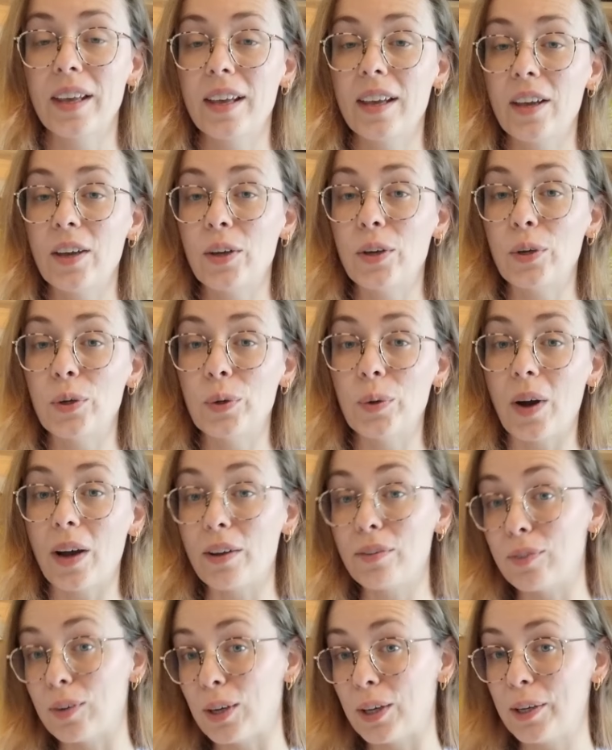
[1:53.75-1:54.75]
who I
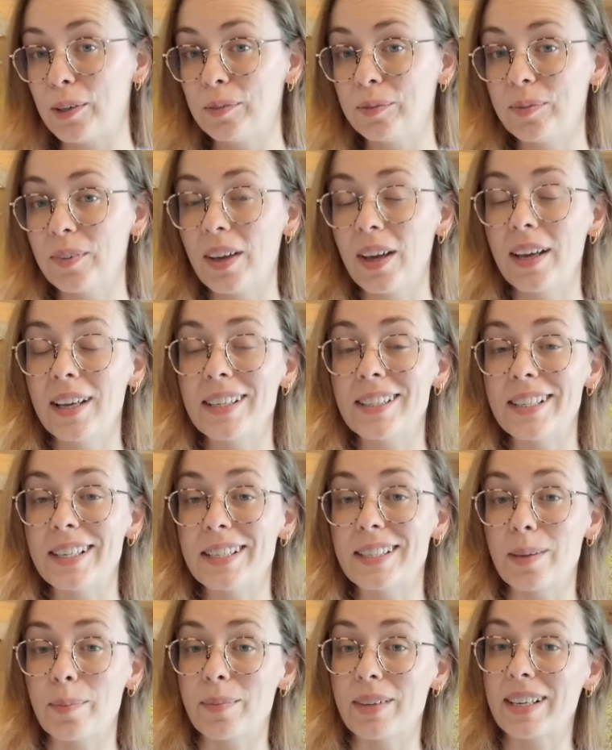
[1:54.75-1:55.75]
follow, did
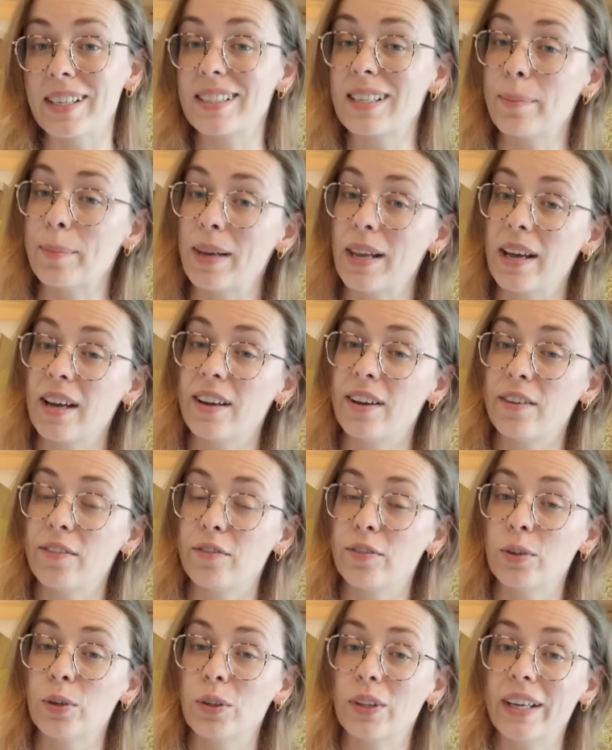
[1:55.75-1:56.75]
something similar
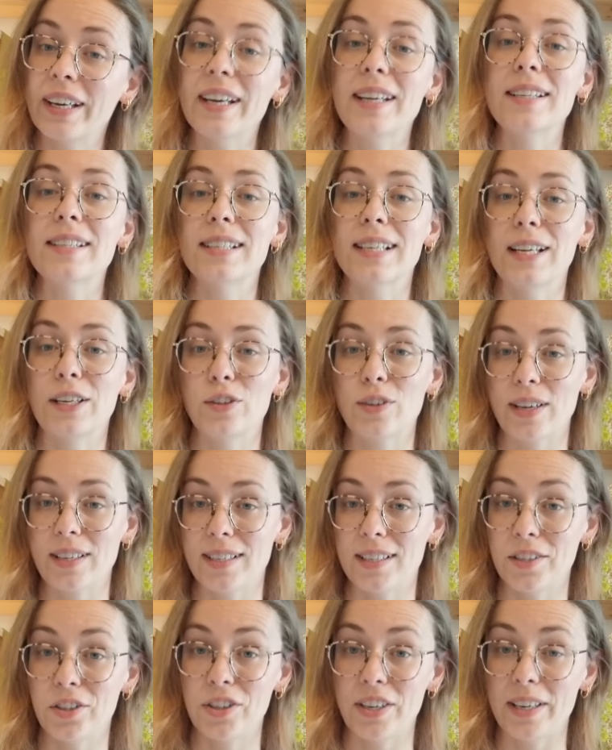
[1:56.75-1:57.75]
for the hinterland
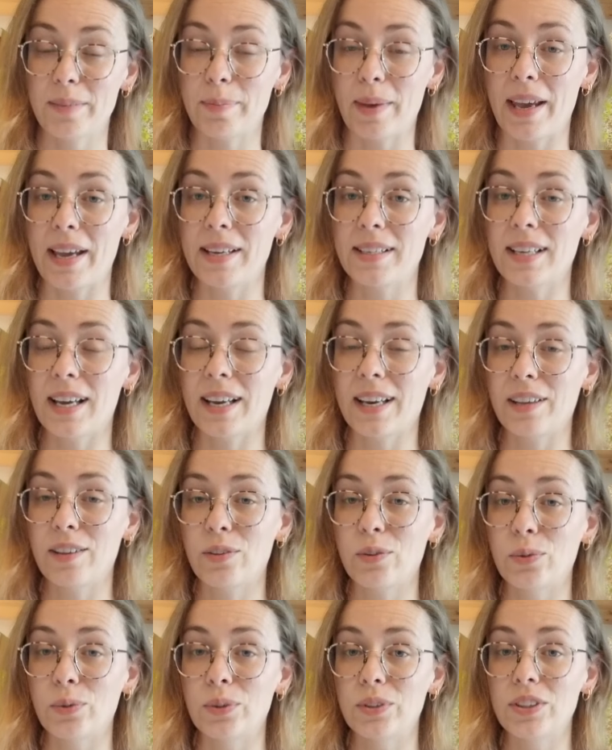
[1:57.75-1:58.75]
dresses she had made. And I
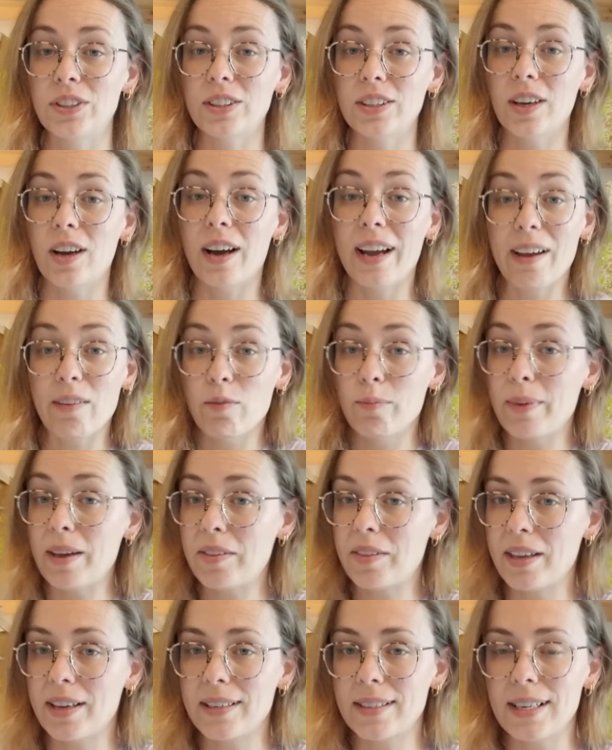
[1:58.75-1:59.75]
thought, I haven't made
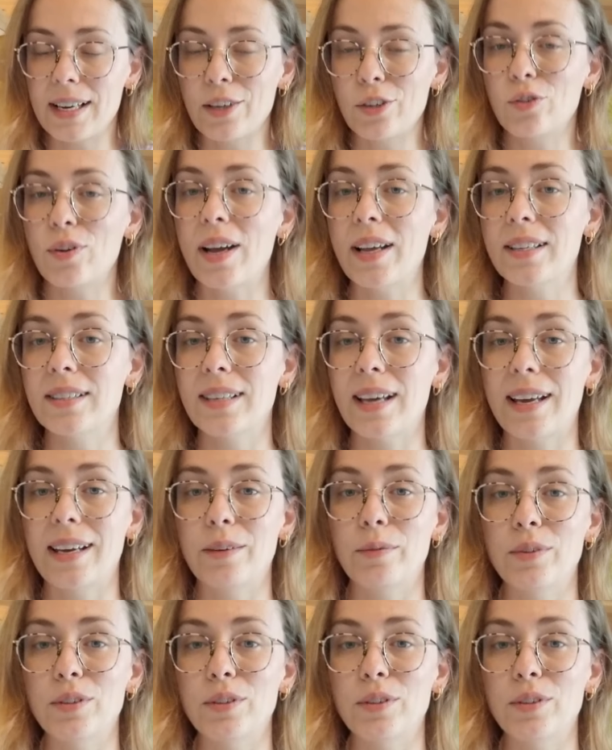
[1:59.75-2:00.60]
the hinterland dress, and it was